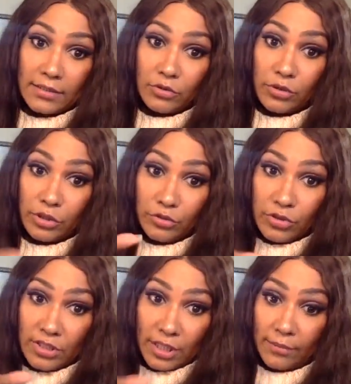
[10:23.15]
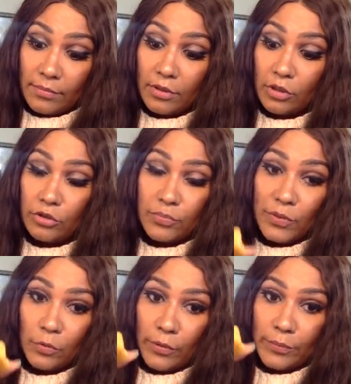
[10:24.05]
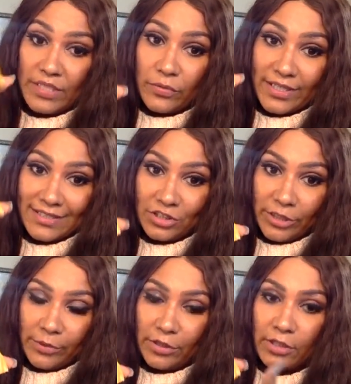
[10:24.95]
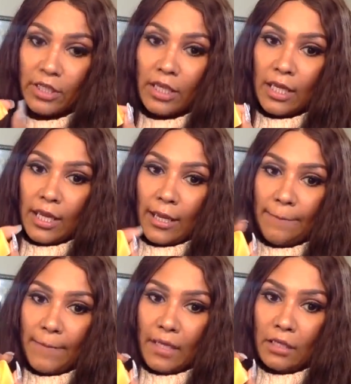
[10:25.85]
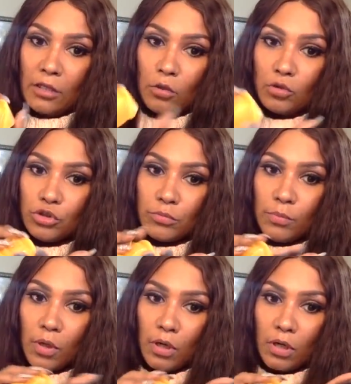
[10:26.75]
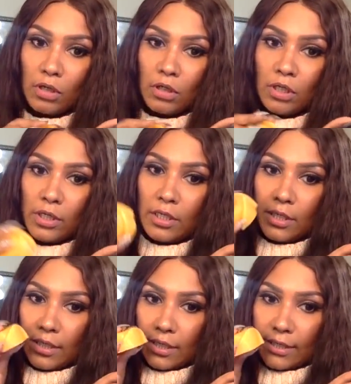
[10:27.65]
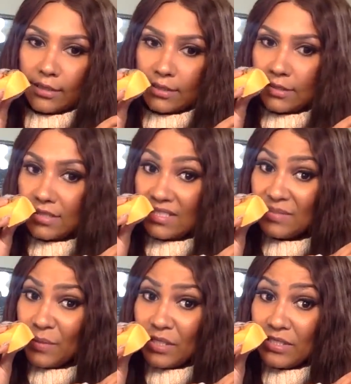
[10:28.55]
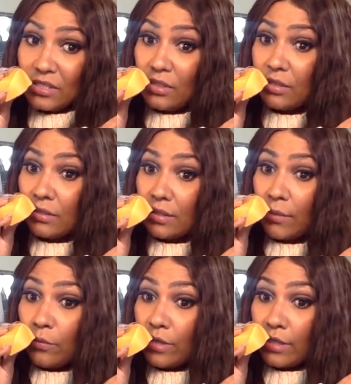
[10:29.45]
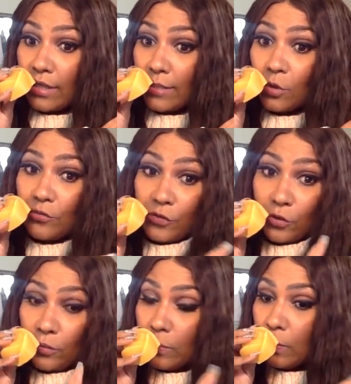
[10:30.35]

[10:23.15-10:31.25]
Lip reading: You could use the same. You could use beeswax and shea butter, and make a lotion bar like this. The smell is good. I want it like a perfume.